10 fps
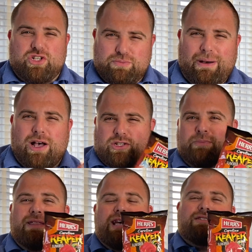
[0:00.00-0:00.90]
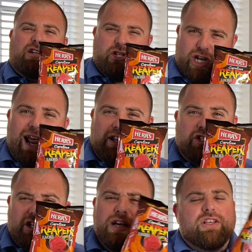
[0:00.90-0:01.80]
just pass me this like a
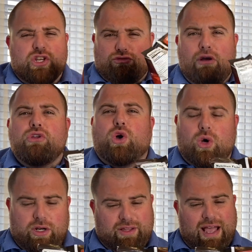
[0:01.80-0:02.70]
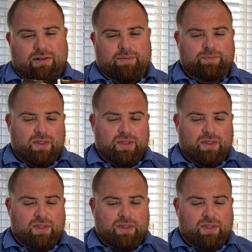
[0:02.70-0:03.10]
challenge. Just throwing the gauntlet down.